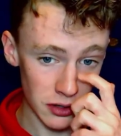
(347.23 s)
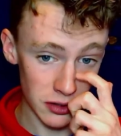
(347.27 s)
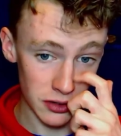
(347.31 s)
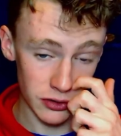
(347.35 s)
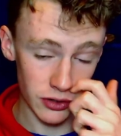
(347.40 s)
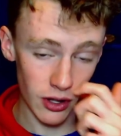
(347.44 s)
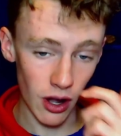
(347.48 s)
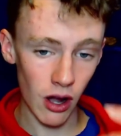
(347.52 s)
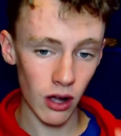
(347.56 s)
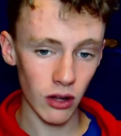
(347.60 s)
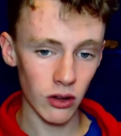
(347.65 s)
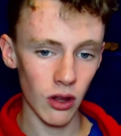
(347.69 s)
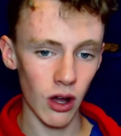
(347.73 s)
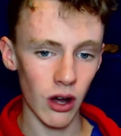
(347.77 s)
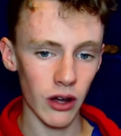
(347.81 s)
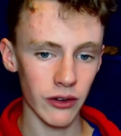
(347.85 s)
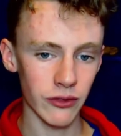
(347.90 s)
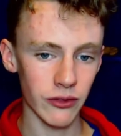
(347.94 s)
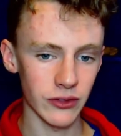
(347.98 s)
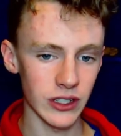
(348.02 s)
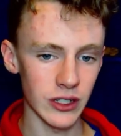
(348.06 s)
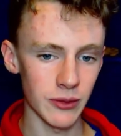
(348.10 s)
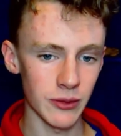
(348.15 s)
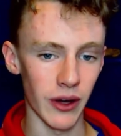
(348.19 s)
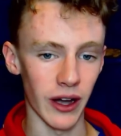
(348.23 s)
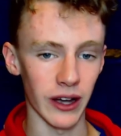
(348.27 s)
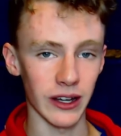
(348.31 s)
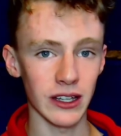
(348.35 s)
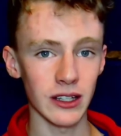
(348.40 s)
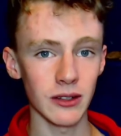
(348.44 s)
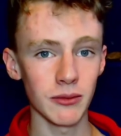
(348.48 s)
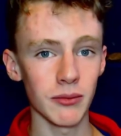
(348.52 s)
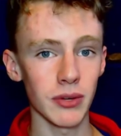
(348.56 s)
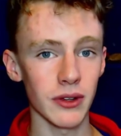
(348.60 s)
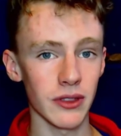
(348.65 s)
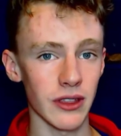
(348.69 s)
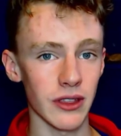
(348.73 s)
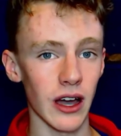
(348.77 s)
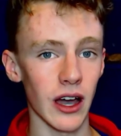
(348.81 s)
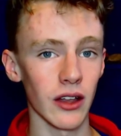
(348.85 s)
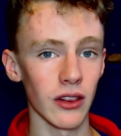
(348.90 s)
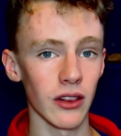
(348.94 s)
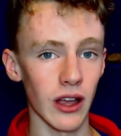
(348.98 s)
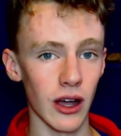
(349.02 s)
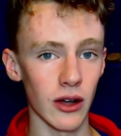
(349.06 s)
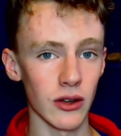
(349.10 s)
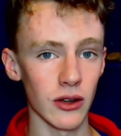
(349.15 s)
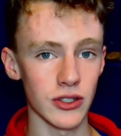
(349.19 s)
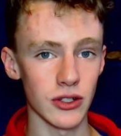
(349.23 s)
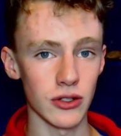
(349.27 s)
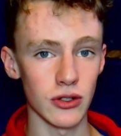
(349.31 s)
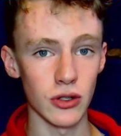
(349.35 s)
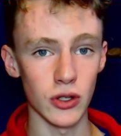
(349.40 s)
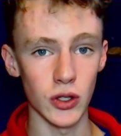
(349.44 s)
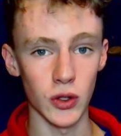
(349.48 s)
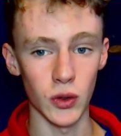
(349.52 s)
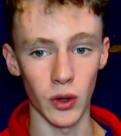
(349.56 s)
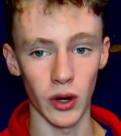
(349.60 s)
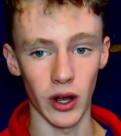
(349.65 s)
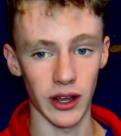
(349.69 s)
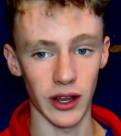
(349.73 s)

Not a lot of debugging, but that allows you to,